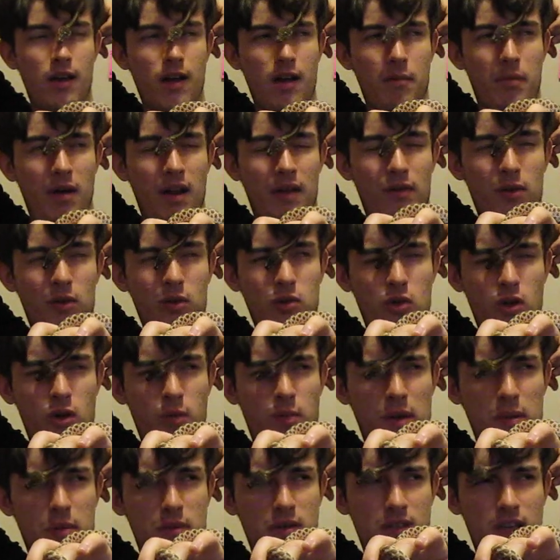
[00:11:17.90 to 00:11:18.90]
but I've also heard
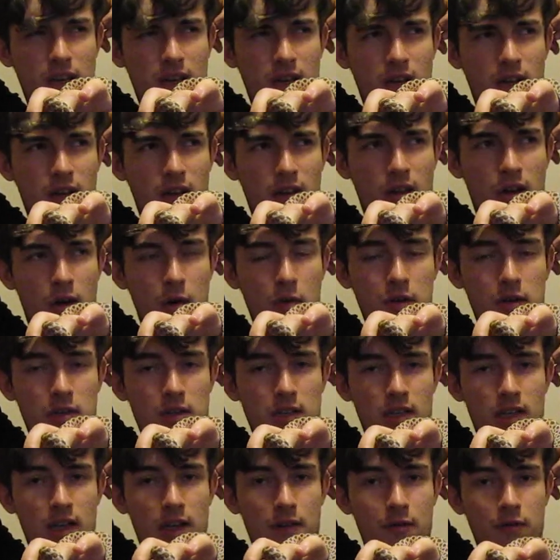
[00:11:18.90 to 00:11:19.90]
people saying that no, there's a
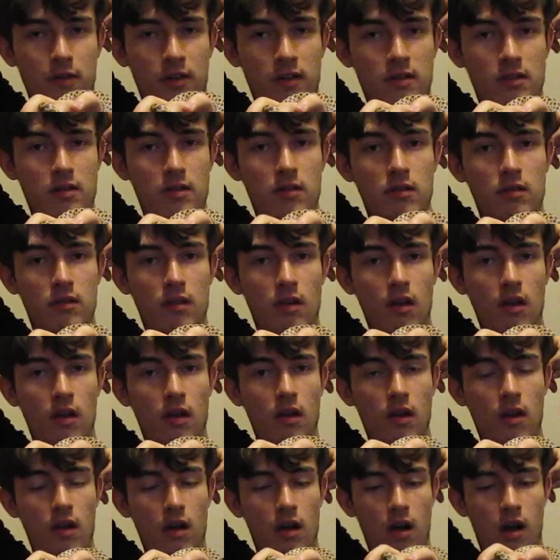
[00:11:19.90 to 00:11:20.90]
difference.
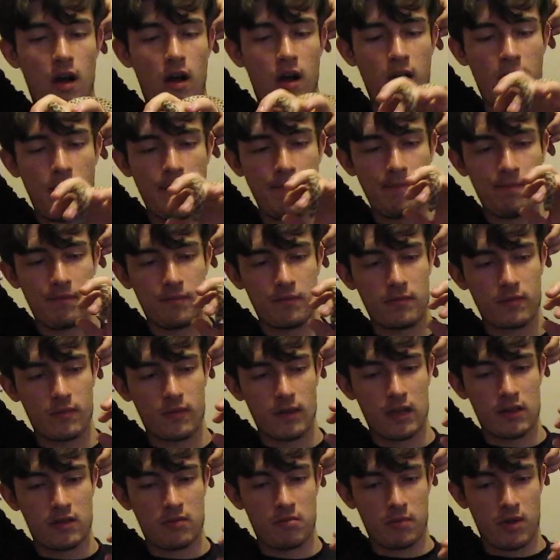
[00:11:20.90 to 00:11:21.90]
Some
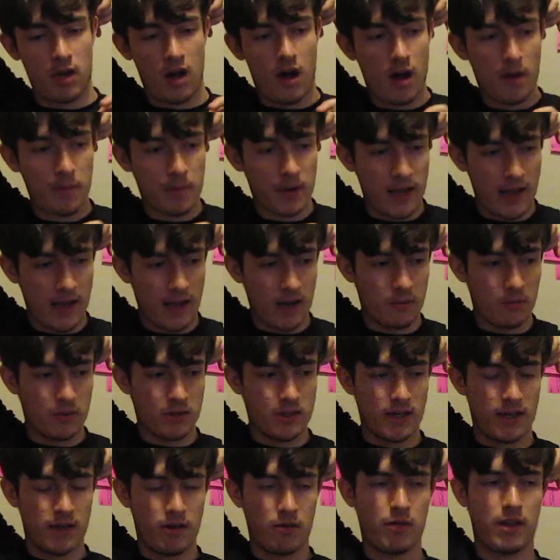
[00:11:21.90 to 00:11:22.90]
common animals
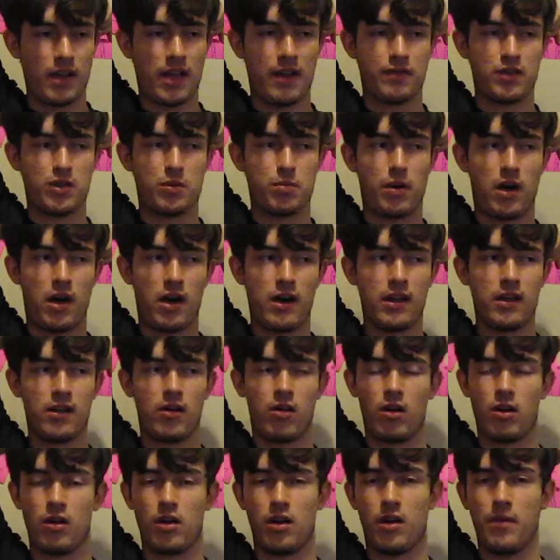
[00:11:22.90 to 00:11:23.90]
I know that have spotting
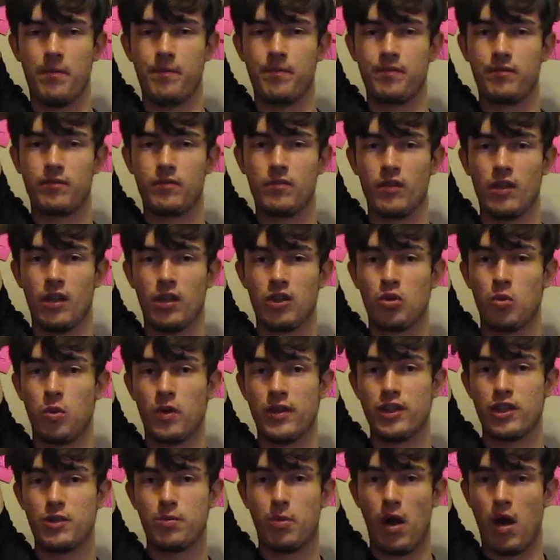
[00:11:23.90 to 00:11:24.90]
are the
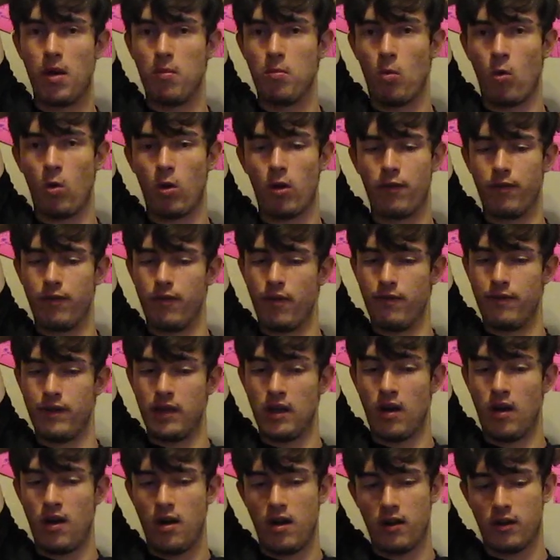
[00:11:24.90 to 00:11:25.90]
twin spot morph of the
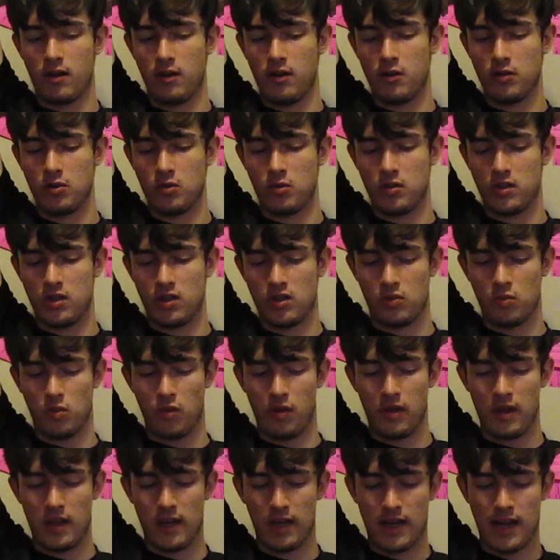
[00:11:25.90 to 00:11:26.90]
hognose, which is
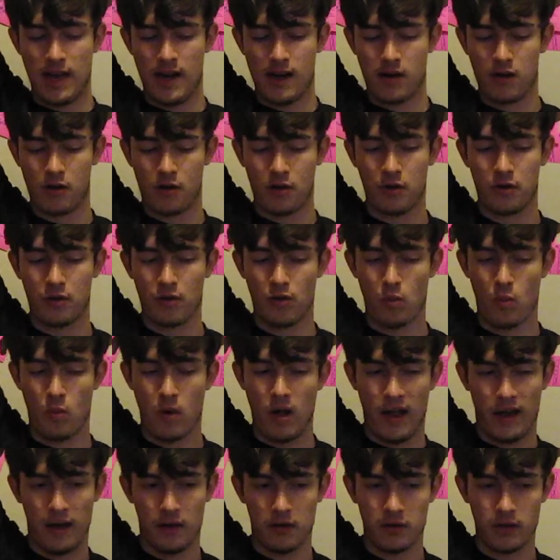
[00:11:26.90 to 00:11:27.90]
one that can occur in the
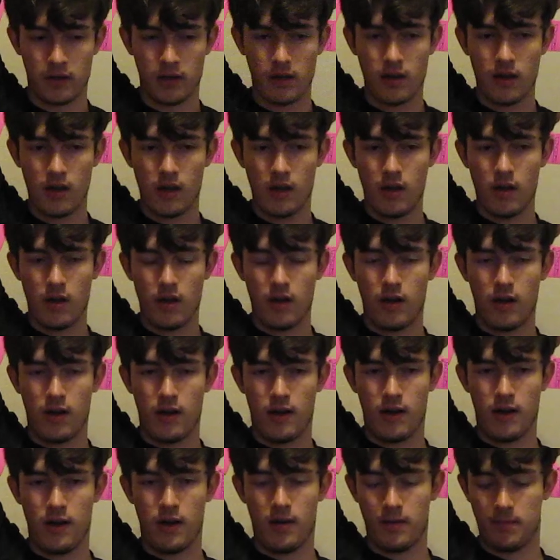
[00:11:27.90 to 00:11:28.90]
wild.
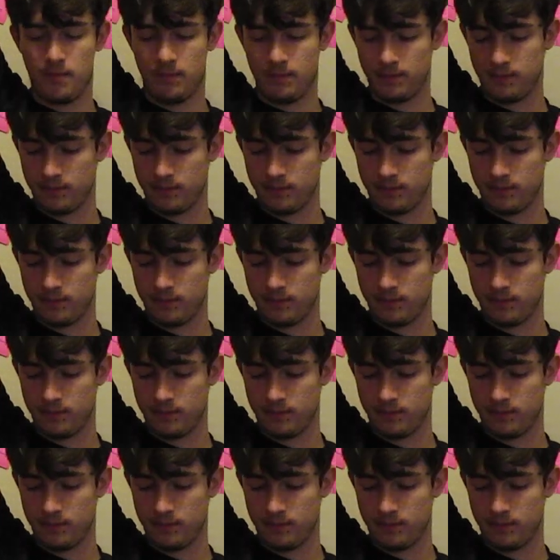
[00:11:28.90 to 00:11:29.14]
Hi.